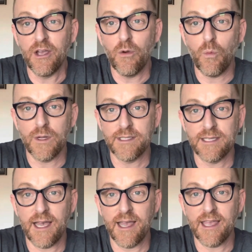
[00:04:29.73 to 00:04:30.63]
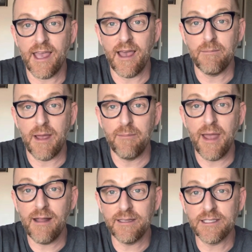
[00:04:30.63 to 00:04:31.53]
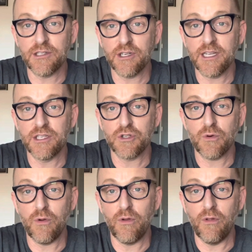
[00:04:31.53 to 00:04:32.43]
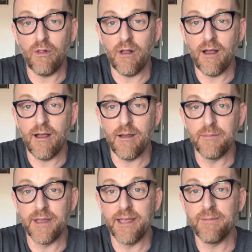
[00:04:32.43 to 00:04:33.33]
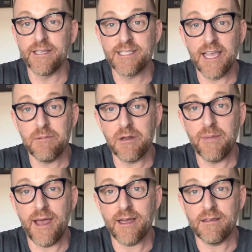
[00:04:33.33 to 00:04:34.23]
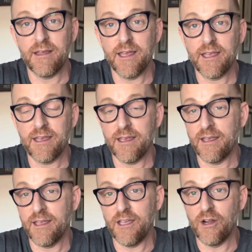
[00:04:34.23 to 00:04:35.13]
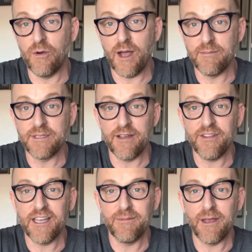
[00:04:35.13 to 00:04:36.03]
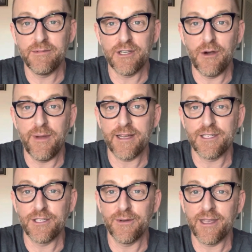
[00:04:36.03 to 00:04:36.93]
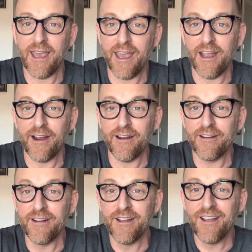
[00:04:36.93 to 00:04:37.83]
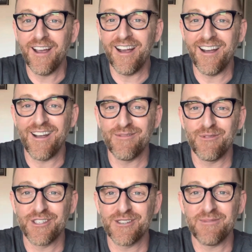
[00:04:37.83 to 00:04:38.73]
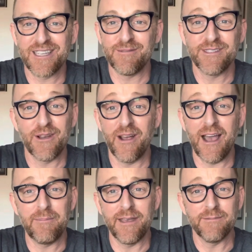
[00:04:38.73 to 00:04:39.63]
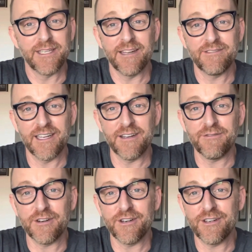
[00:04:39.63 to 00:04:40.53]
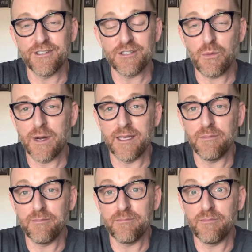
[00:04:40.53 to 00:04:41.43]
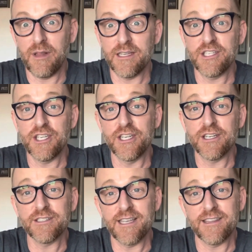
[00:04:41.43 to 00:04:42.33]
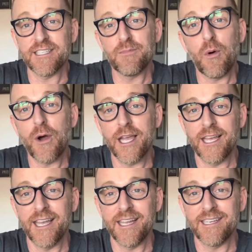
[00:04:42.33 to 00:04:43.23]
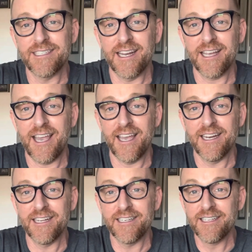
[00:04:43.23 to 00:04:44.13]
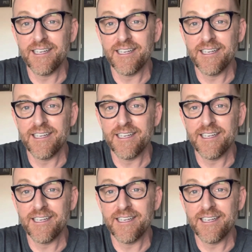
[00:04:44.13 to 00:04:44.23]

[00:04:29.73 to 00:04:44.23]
once I get my balance under control and my stamina back, I'm definitely going to be able to go back to doing hair, which makes me so happy. I mean, I've done it for 20 plus years at this point and dedicated,